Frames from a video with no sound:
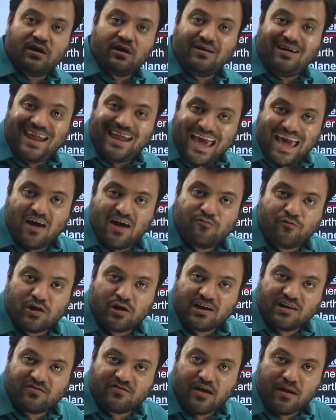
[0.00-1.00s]
day, for
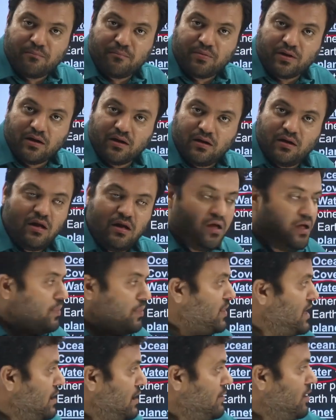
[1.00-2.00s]
example,
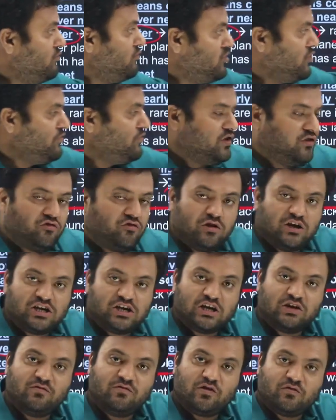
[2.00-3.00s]
the amount of
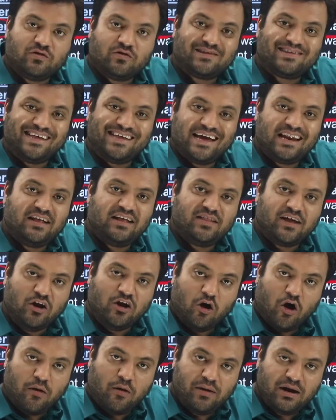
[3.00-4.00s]
insolation which was there in the
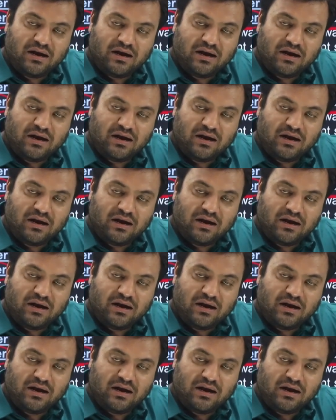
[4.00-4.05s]
normal